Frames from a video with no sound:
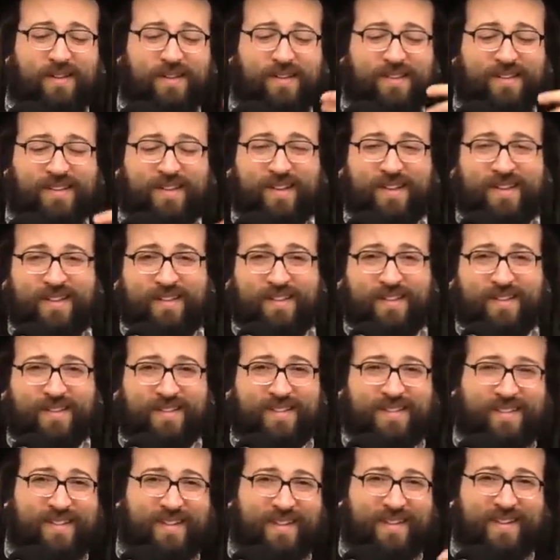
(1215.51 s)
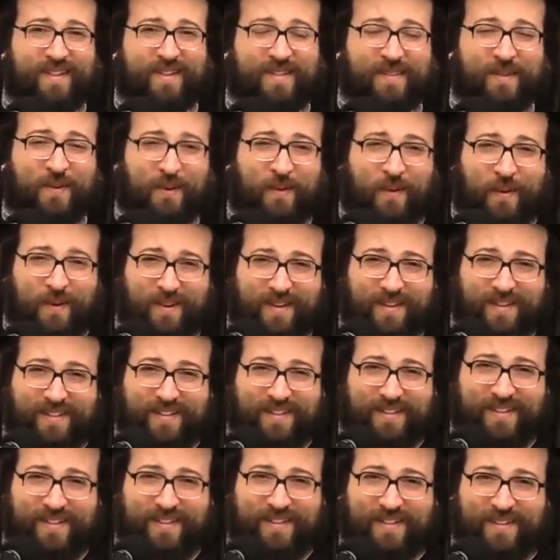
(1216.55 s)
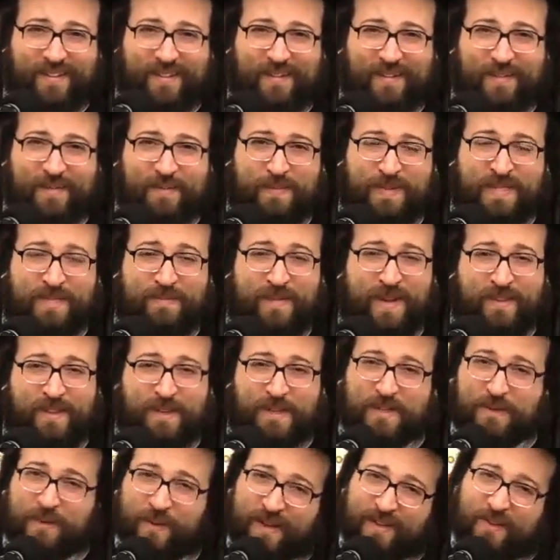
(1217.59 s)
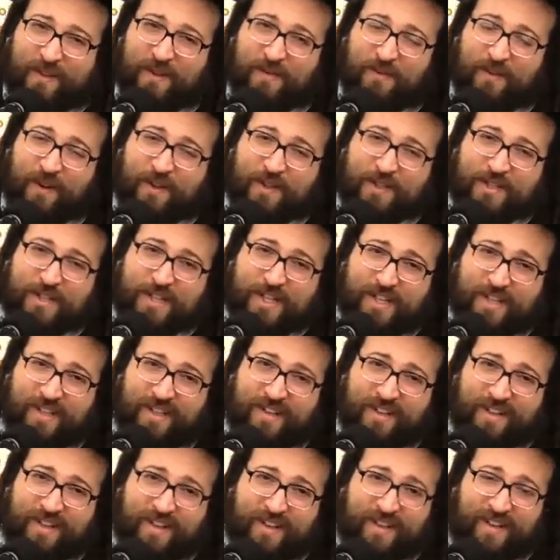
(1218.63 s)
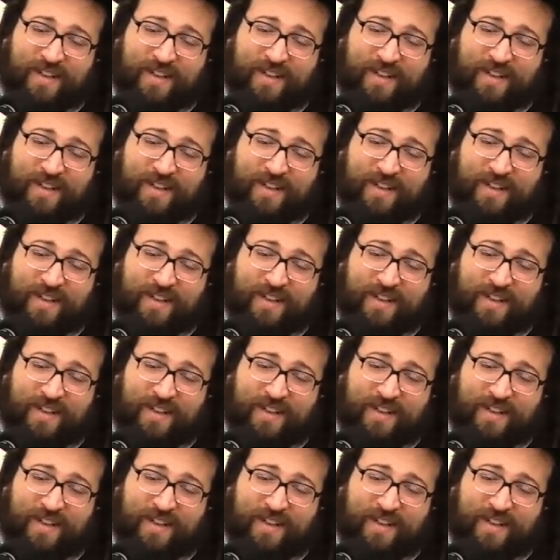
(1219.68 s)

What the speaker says: Besmedrash waiting for a sheet.